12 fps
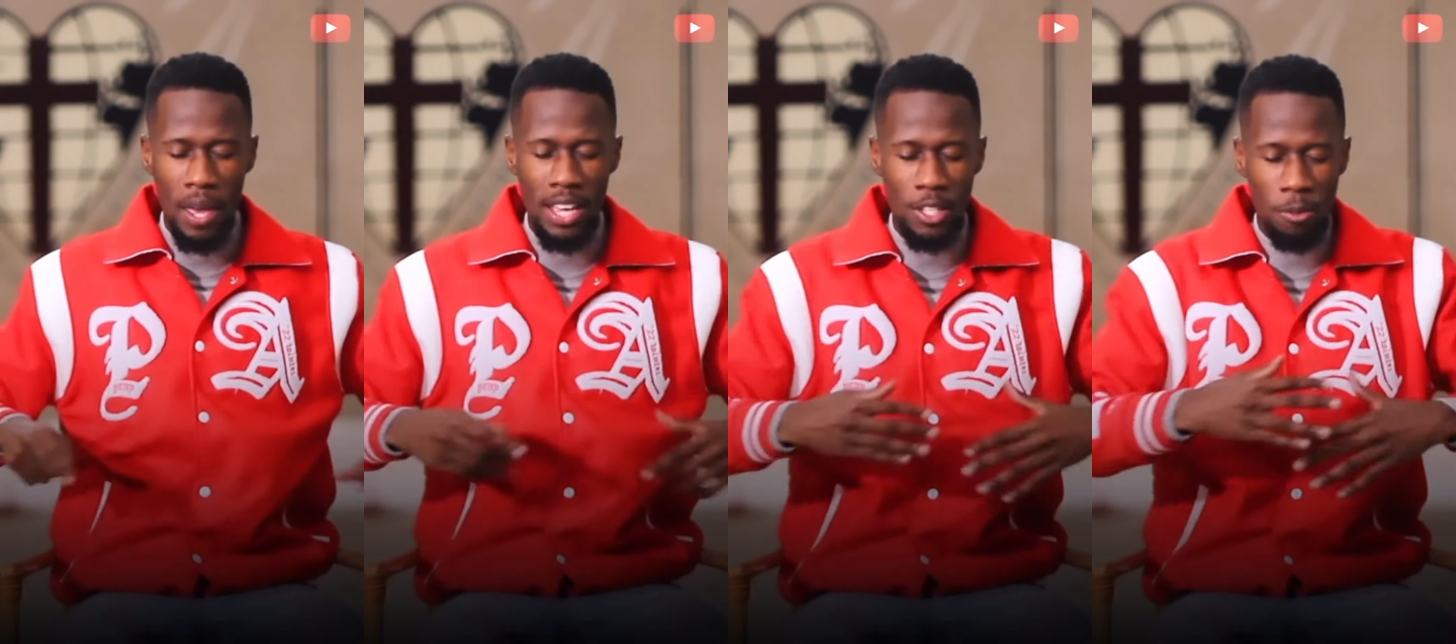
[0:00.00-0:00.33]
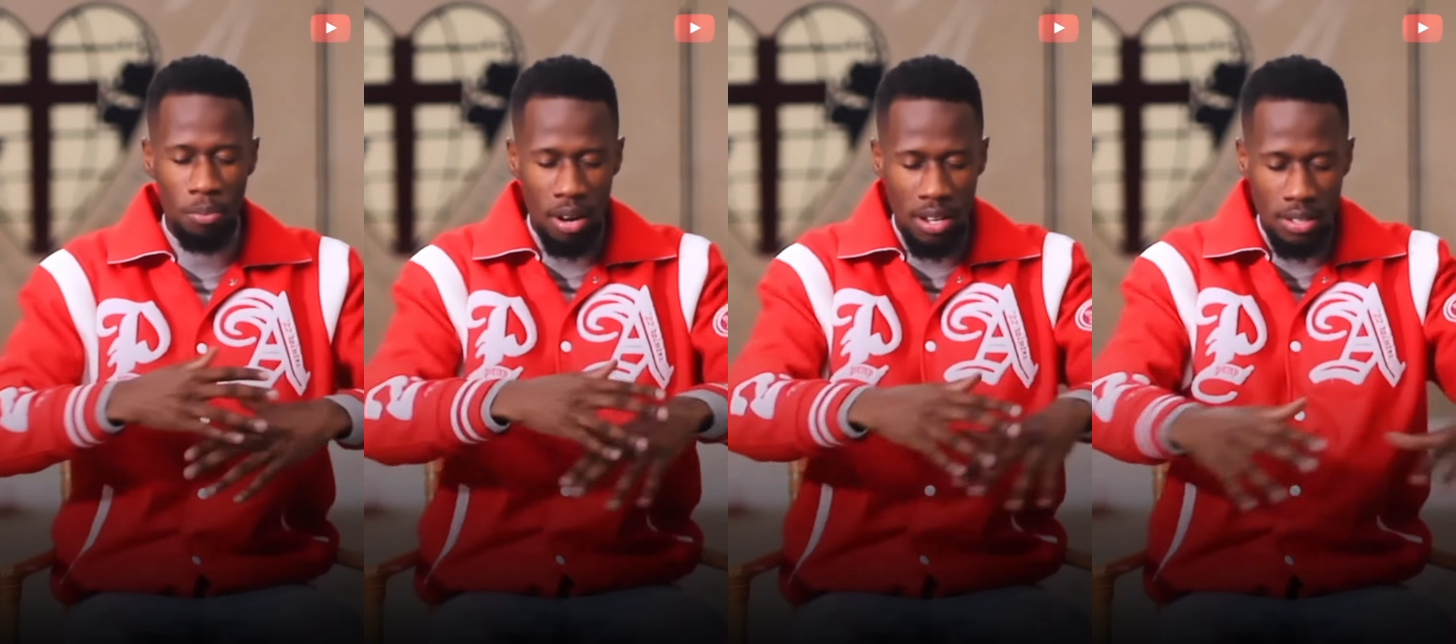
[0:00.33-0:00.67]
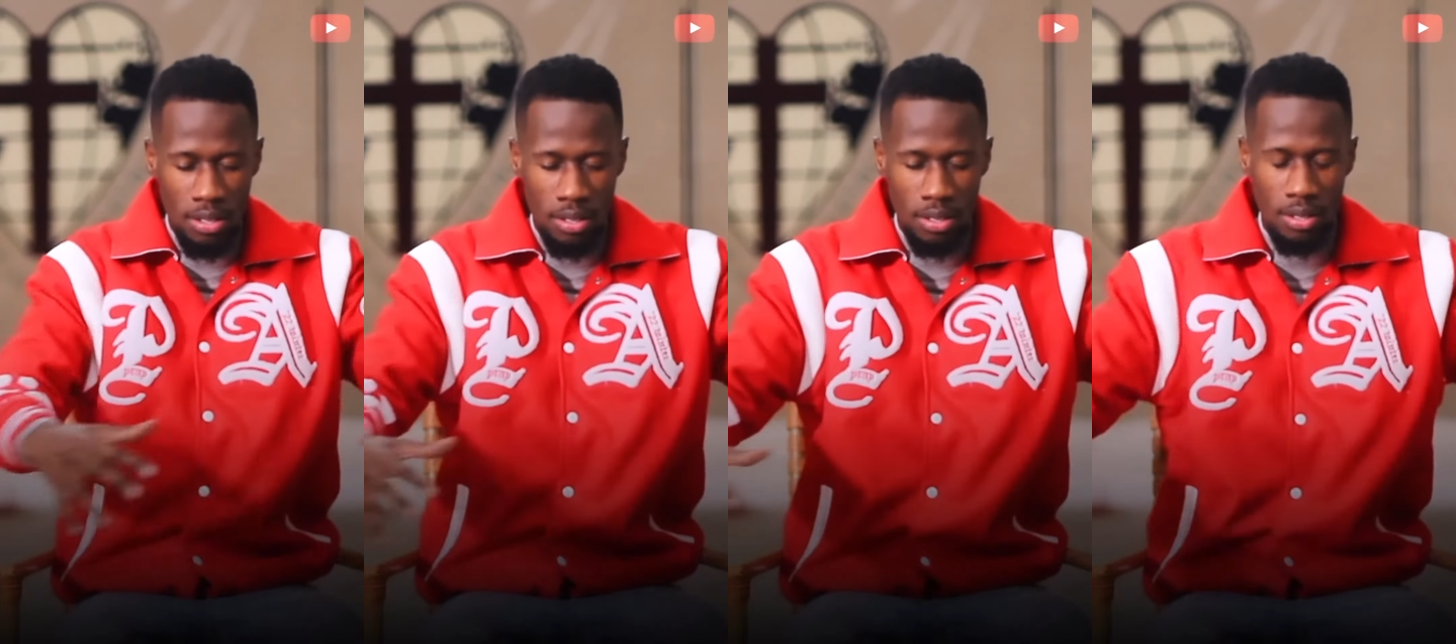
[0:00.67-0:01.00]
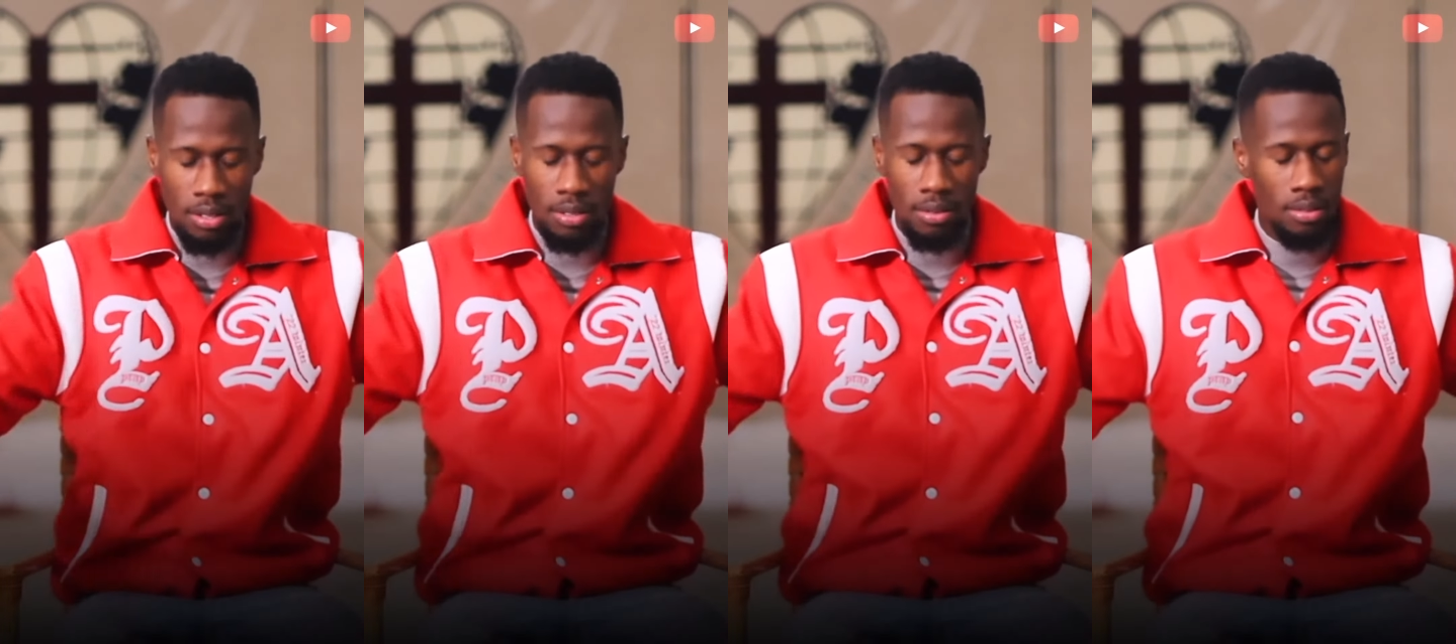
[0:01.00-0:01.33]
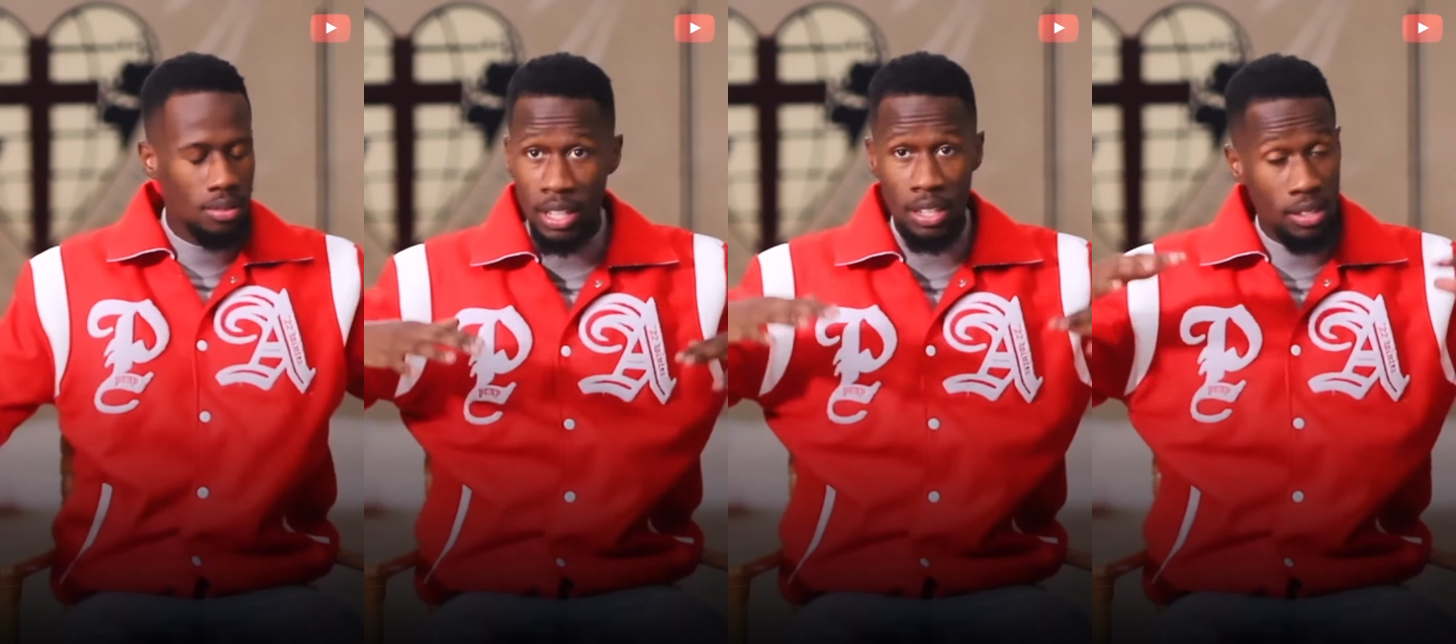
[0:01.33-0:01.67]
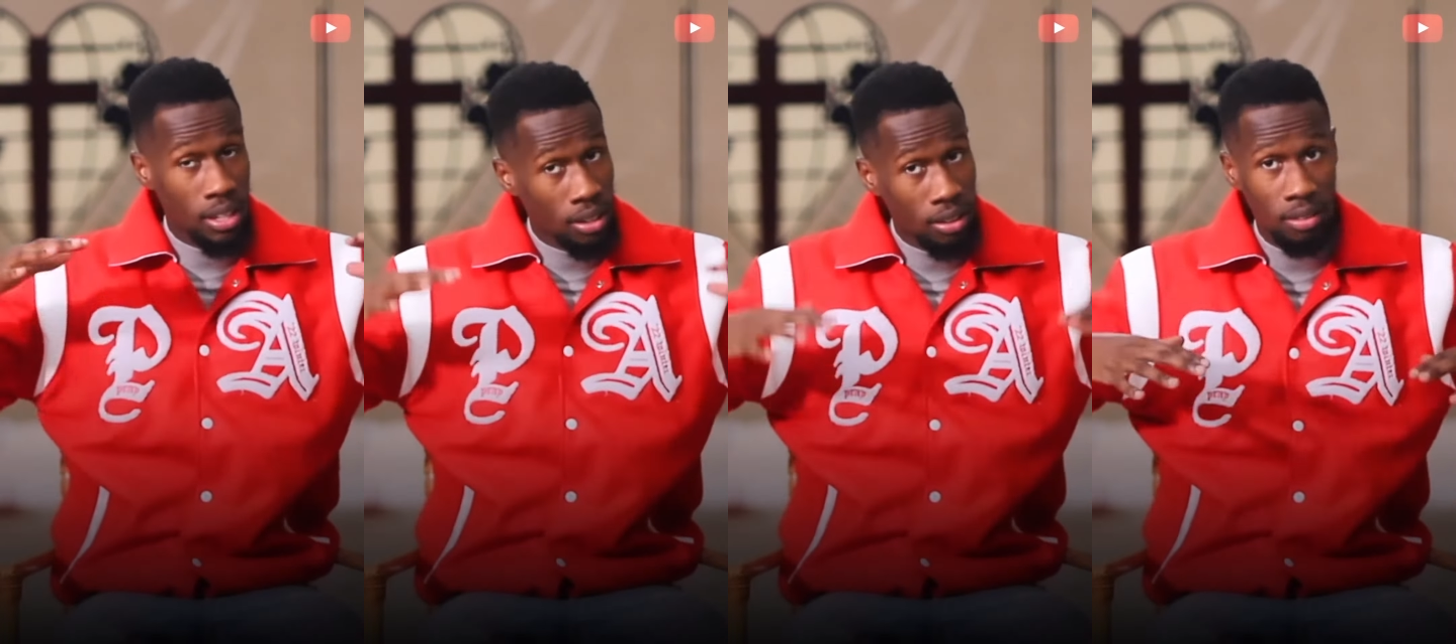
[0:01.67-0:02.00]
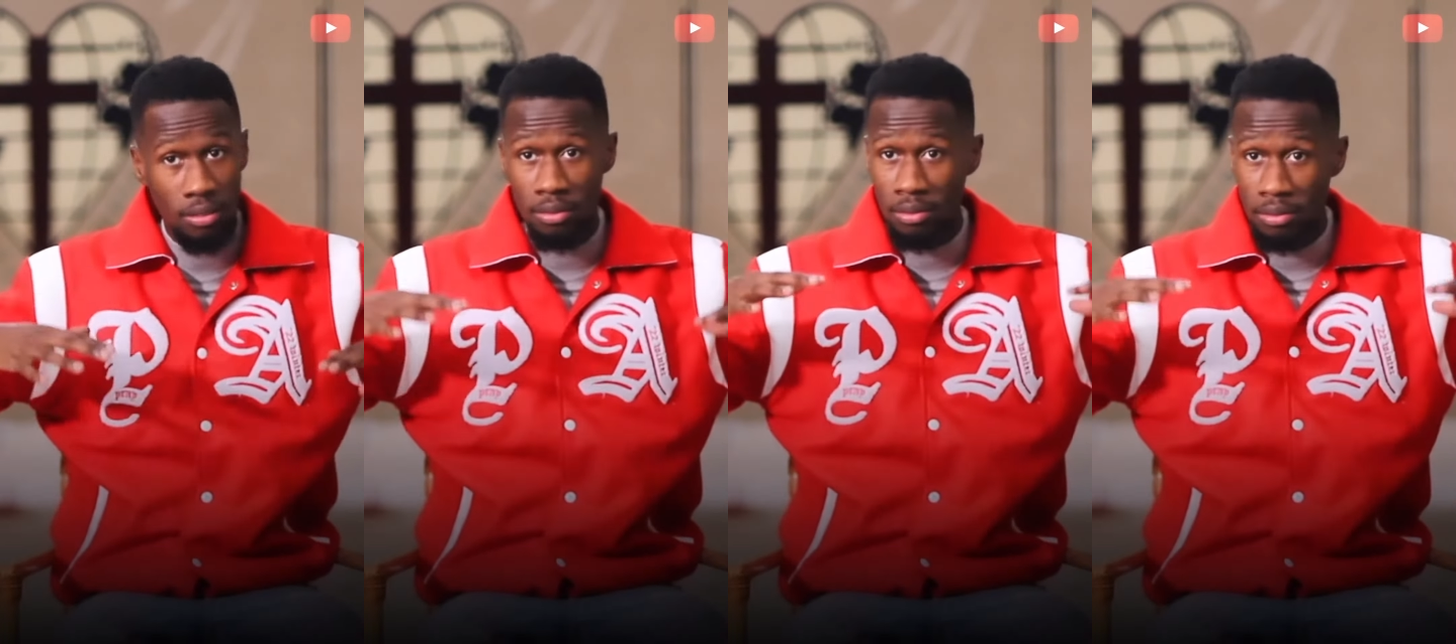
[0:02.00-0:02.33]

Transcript: his presence, he's here.